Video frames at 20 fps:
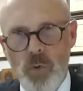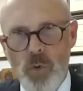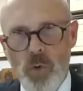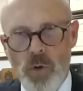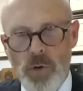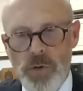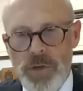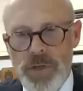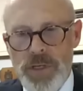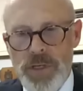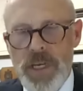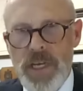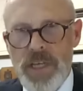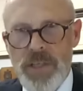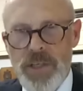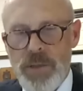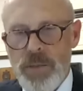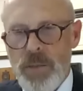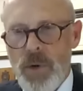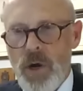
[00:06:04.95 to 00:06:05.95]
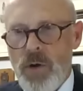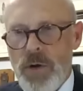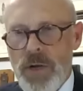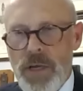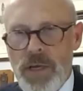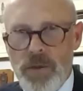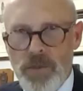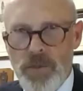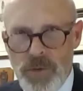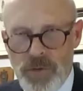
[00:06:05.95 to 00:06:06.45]
for the
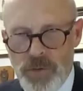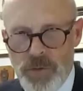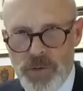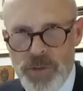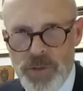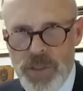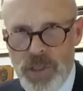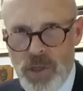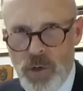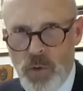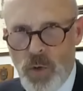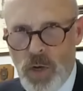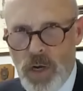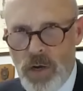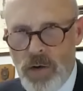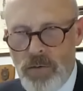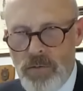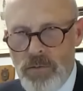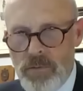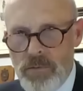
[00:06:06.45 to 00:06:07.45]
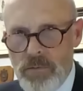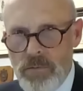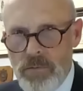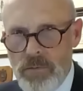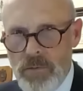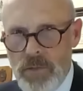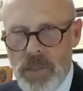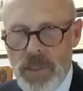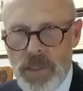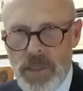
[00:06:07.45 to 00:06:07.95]
testimony of Mr. Stillwell
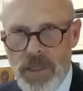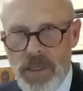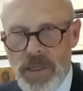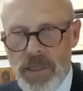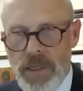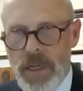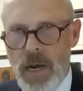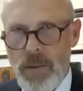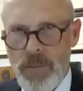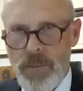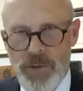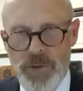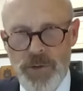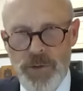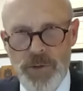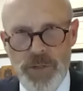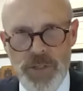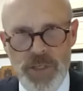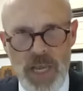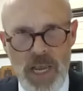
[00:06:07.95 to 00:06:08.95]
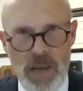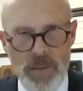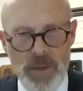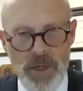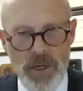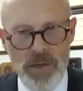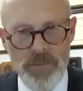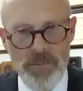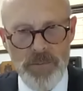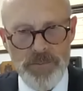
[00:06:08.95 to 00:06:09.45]
and not Mr.
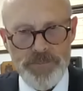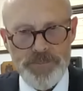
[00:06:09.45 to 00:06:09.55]
Samia.